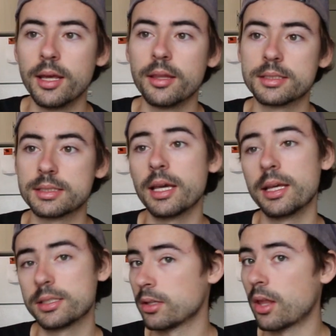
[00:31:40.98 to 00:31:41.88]

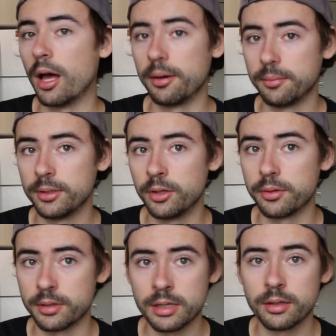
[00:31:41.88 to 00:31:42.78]
It's a lot, you know,
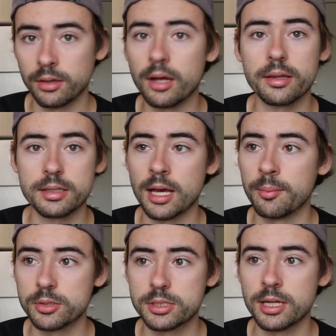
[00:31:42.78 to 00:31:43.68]
they're a lot of the time,
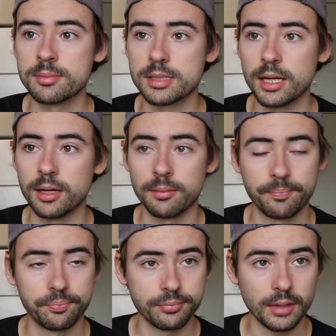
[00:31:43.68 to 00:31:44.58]
most of the time's there.
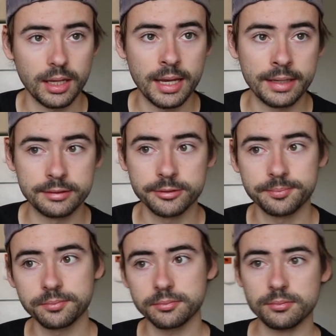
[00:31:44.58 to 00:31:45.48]
And
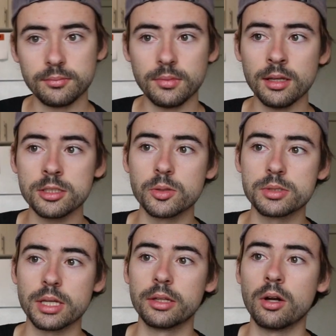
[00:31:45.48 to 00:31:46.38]
so
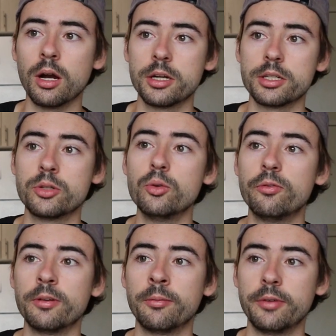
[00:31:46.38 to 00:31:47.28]
it's a little harder to
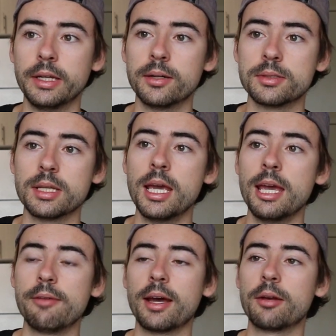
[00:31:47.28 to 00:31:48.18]
film videos.
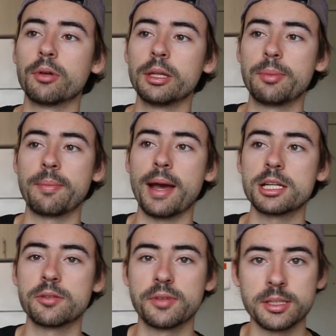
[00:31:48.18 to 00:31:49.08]
If I had a really big
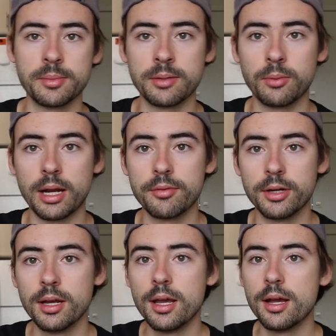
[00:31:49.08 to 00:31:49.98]
passion for something and
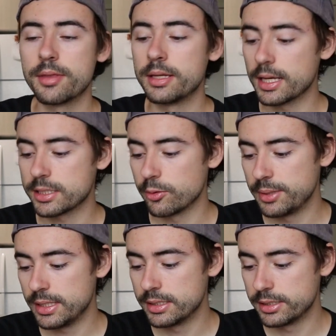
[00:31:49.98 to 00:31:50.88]
whatever, then yes, it would
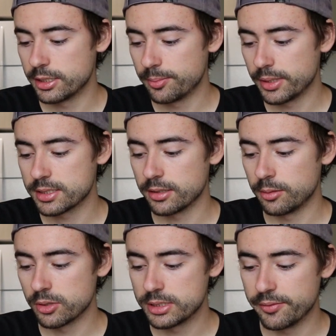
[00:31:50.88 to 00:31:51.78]
be easier, but it's a little
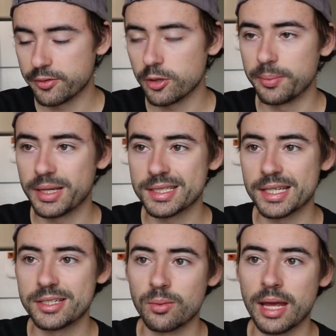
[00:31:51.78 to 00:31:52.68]
more difficult because I
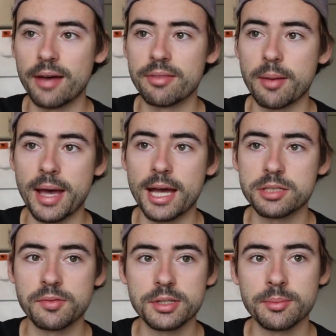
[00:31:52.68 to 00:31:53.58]
don't have that
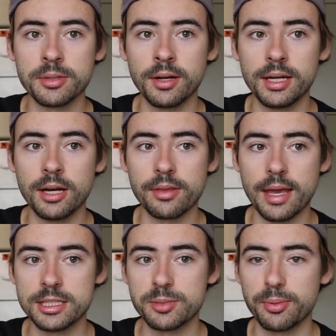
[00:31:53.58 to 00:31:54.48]
passion for something right now, that
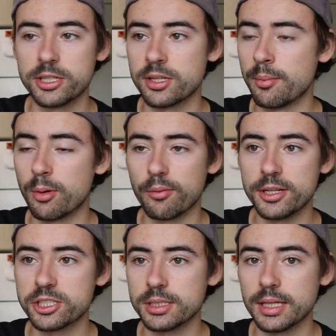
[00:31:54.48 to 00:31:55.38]
inspiration, that
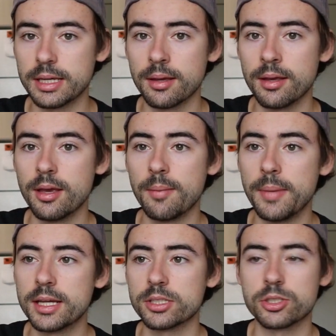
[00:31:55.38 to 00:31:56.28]
motivation to like
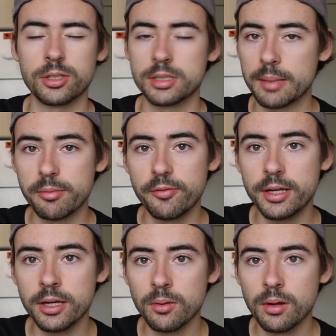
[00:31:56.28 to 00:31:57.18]
make a certain type of
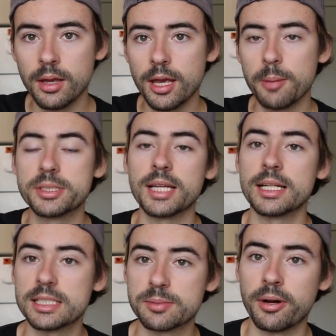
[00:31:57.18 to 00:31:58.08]
video
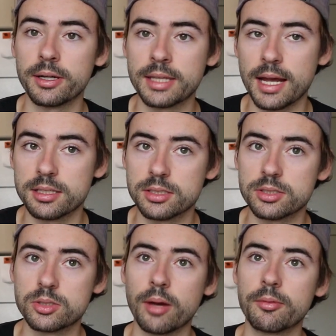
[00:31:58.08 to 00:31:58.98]
besides this podcast.
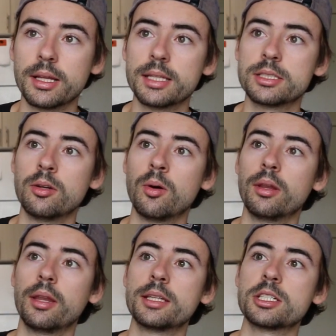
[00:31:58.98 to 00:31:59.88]
So I realized, you know
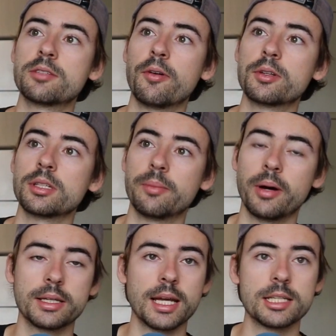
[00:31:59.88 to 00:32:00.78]
what, let's just focus on the
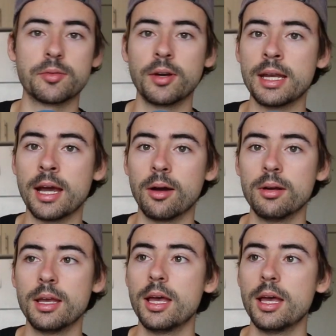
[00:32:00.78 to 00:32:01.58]
podcast for right now,